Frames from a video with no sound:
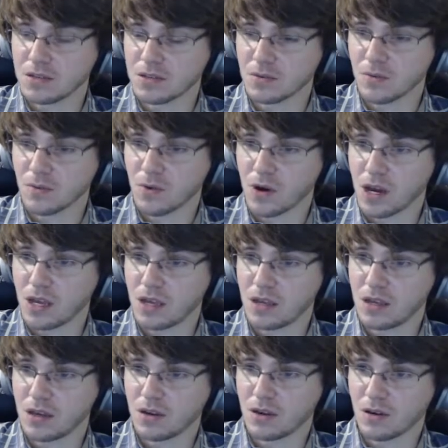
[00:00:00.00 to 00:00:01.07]
right
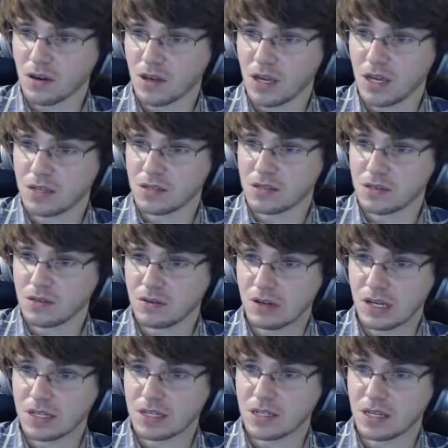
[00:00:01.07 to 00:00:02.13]
here cases in the
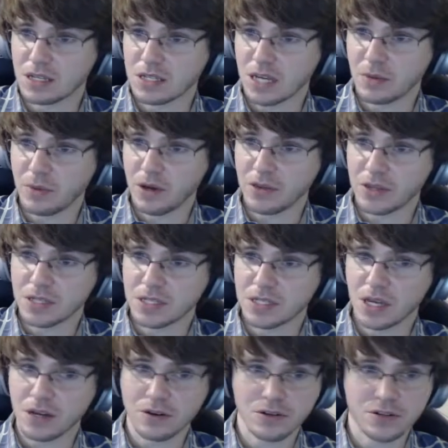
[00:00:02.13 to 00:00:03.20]
United States. I'm on the
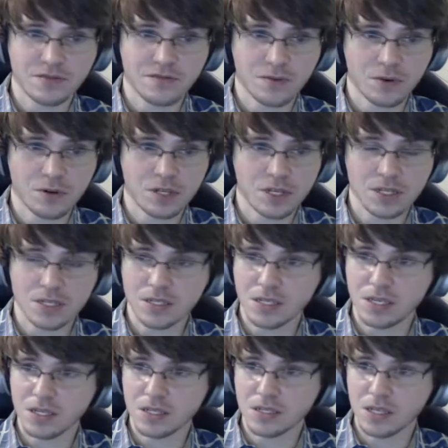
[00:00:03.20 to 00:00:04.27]
Centers for
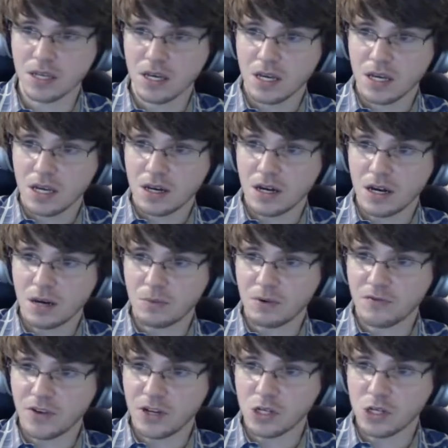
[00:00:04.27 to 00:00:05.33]
Disease uh,
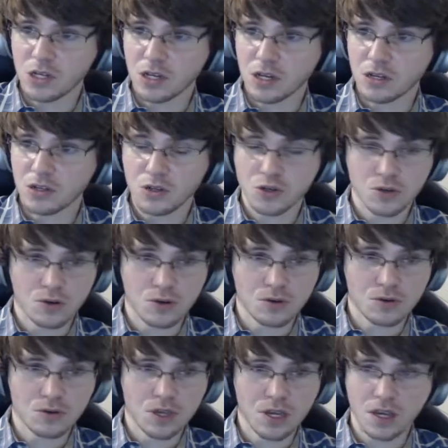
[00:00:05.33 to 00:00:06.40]
prevention and control.
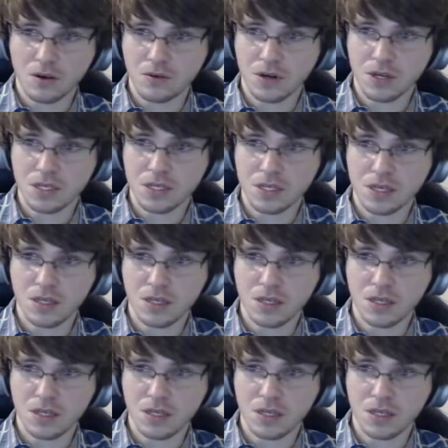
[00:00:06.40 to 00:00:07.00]
You can't quite see the